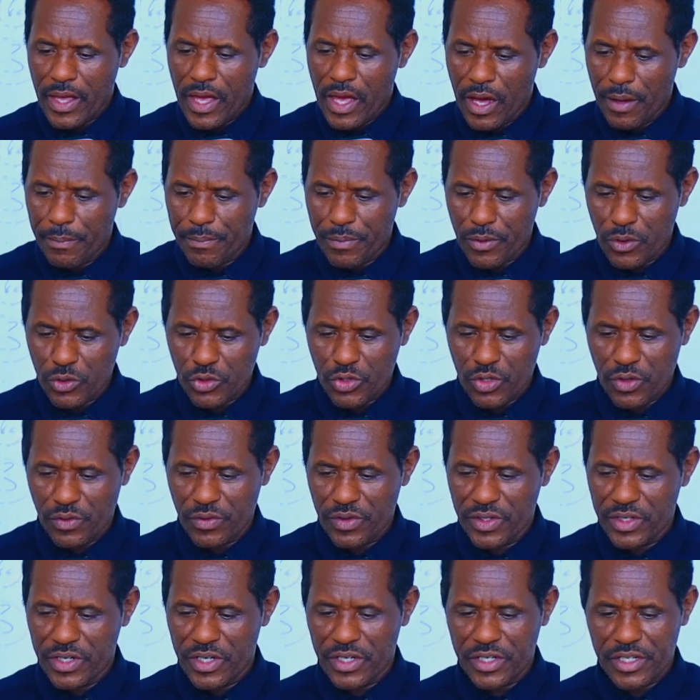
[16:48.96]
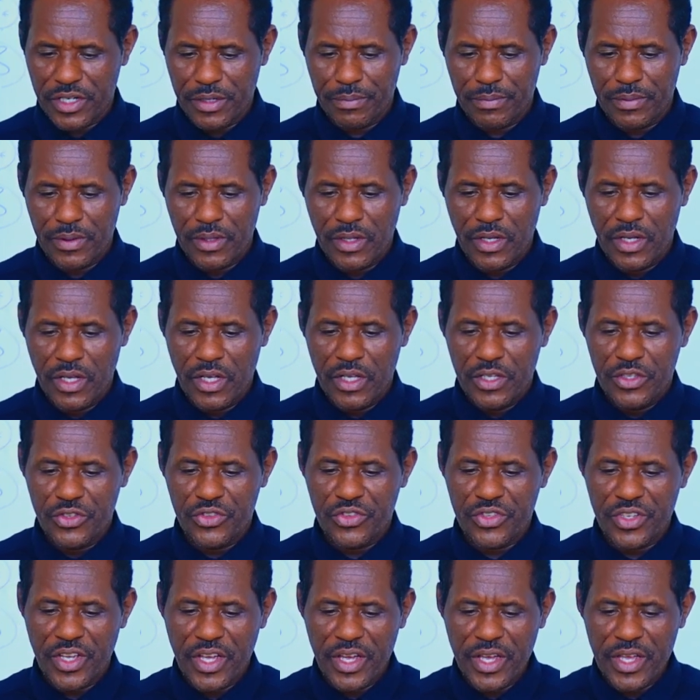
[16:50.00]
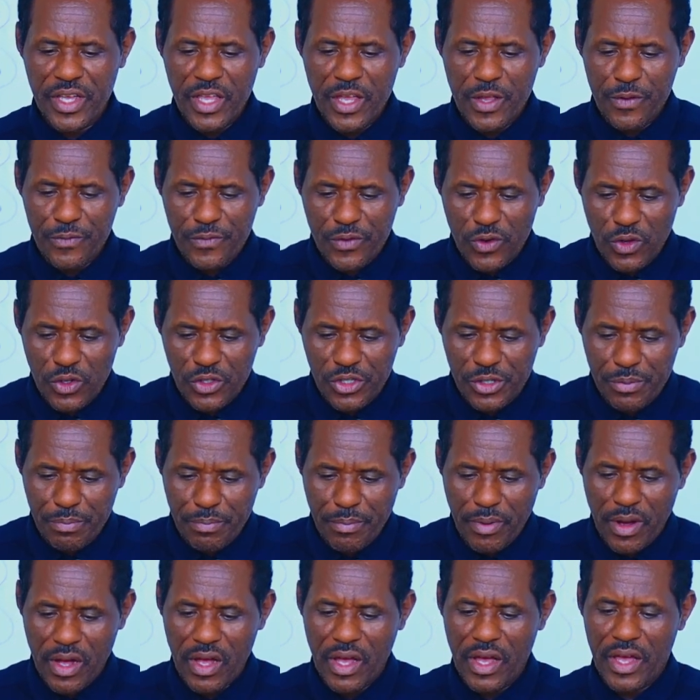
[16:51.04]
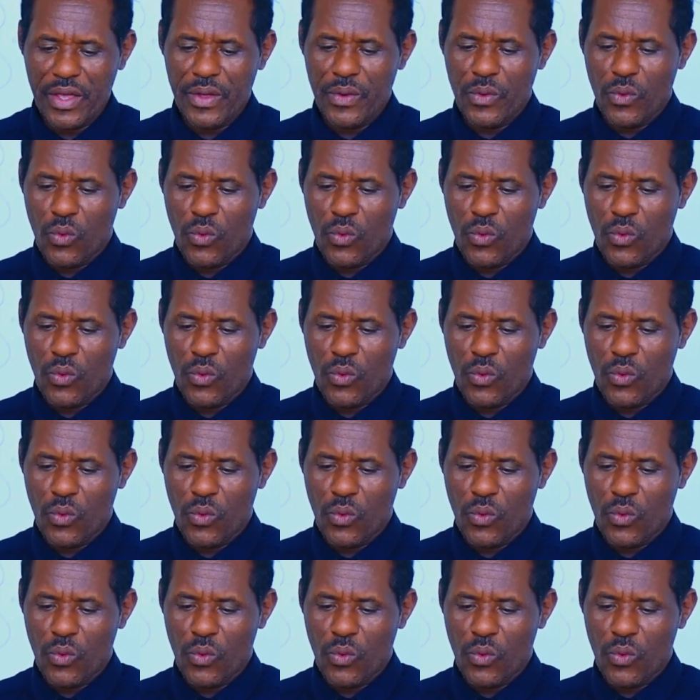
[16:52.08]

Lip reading: approach of leadership. They influence by